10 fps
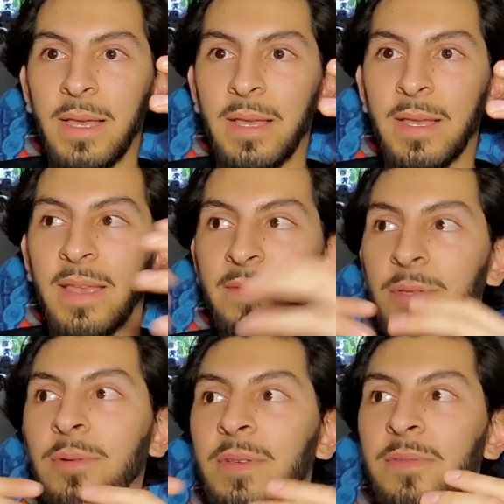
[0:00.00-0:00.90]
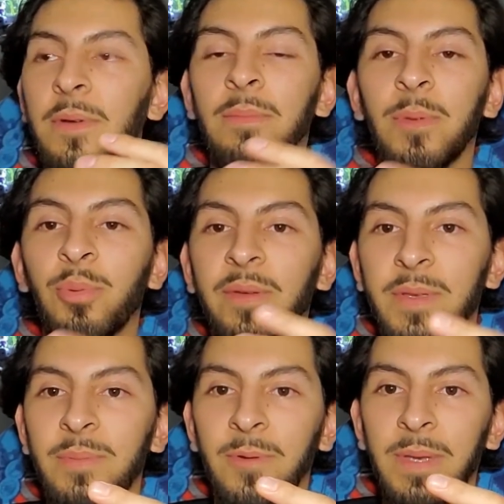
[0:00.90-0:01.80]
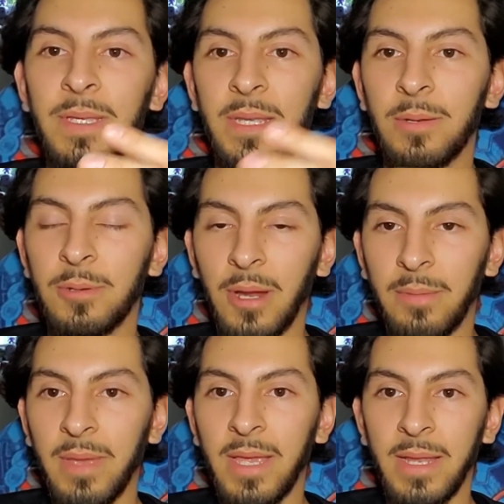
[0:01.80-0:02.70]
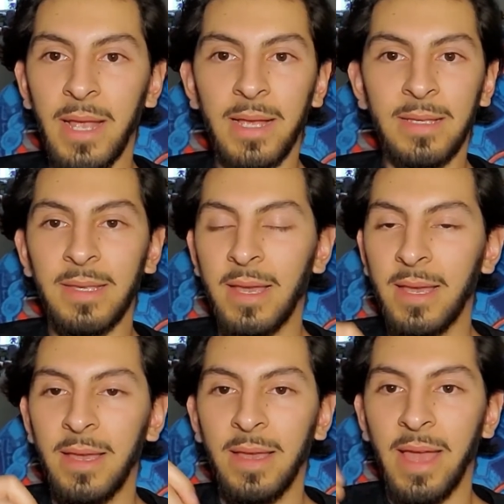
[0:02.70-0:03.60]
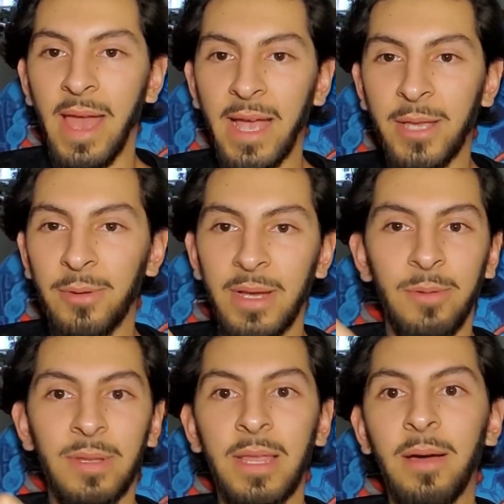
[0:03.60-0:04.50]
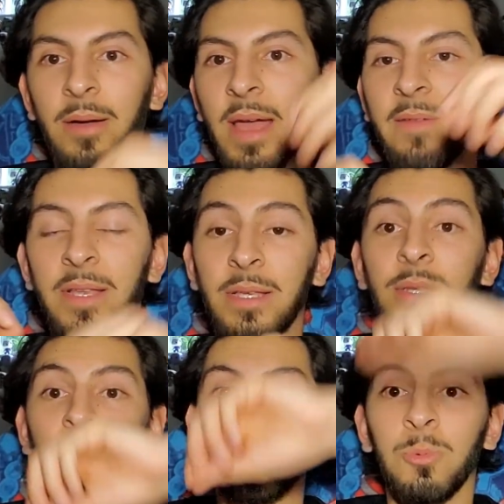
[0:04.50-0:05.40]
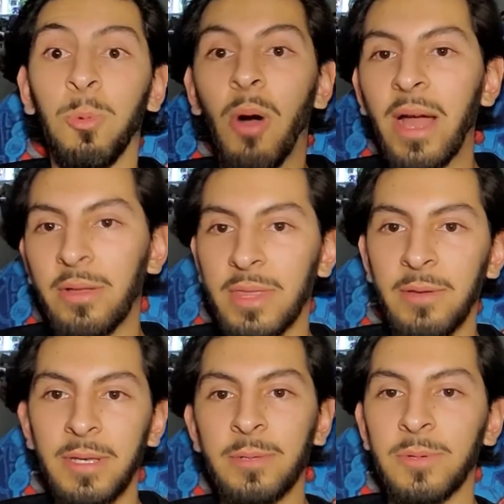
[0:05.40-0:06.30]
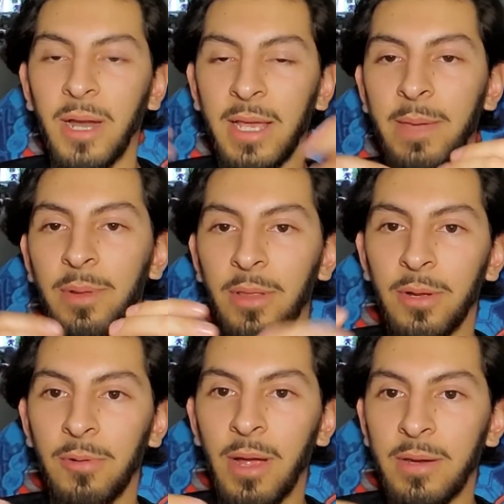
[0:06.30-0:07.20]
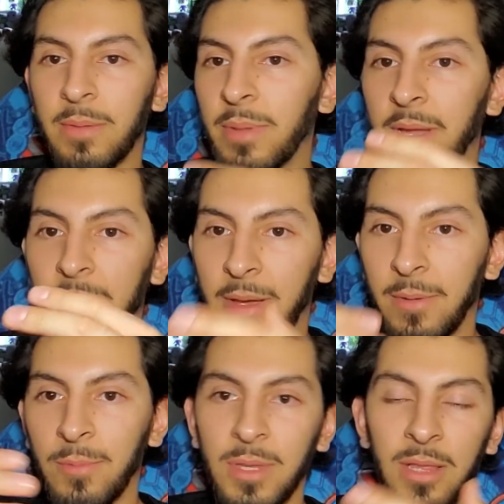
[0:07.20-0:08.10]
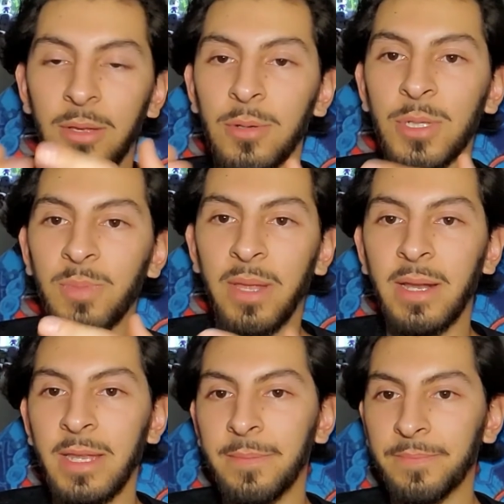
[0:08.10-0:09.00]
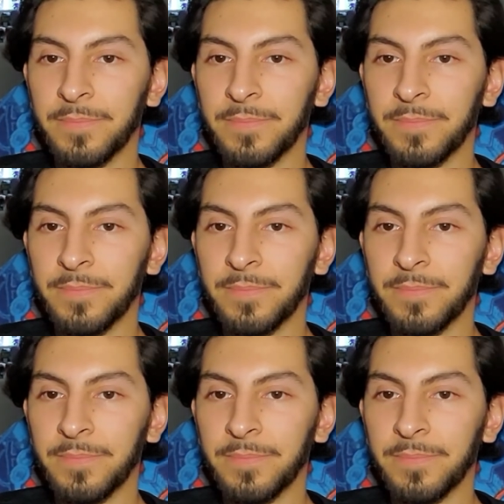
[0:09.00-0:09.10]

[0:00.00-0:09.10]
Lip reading: given to us from the previous movies, and we try to make it as accurate without having such wild theories. We try to keep it a little grounded, but with a little spin on it.